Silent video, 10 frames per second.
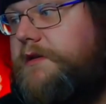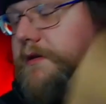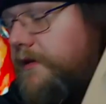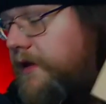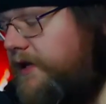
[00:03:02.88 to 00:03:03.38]

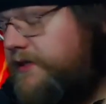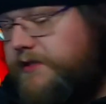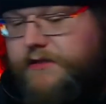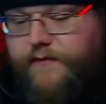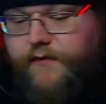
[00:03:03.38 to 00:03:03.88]
This
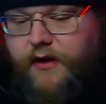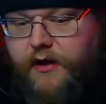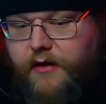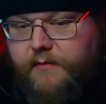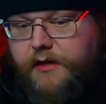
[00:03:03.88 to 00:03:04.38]
is
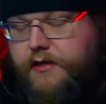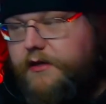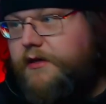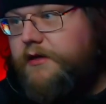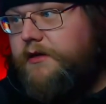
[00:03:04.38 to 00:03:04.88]
from
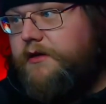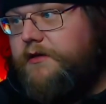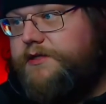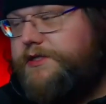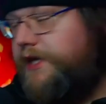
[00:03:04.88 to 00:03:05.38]

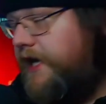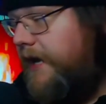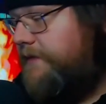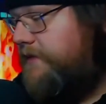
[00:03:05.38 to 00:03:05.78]
Synapse